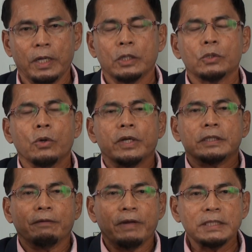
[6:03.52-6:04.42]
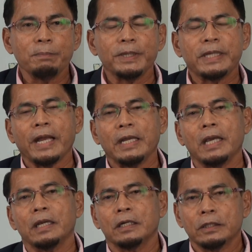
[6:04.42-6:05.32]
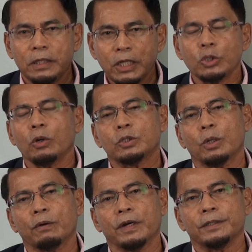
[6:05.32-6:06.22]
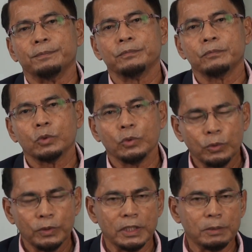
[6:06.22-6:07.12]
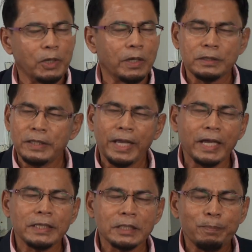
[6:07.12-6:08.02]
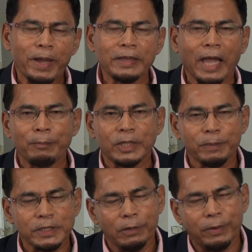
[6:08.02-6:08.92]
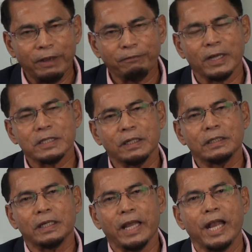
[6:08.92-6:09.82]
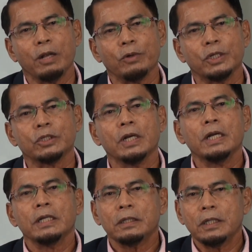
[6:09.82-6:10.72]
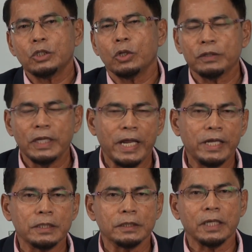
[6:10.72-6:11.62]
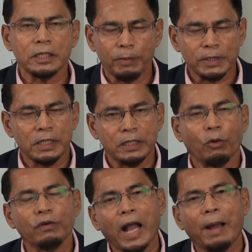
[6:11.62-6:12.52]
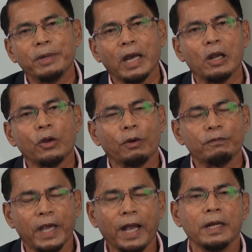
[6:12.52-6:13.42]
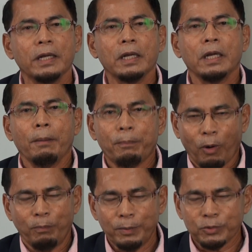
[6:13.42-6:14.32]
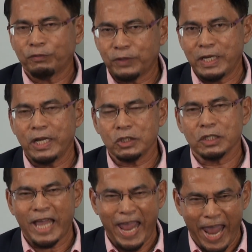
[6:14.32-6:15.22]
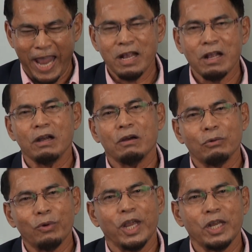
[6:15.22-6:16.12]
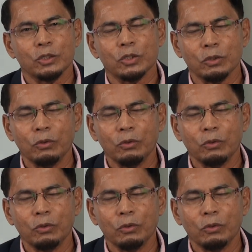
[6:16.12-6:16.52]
So it's a very simple technique. Teach your children to do this because they can just spend time, especially when they're frustrated, anguish. Teach your teenagers, especially in overcoming a lot of their problems of teenagers, anger, rage,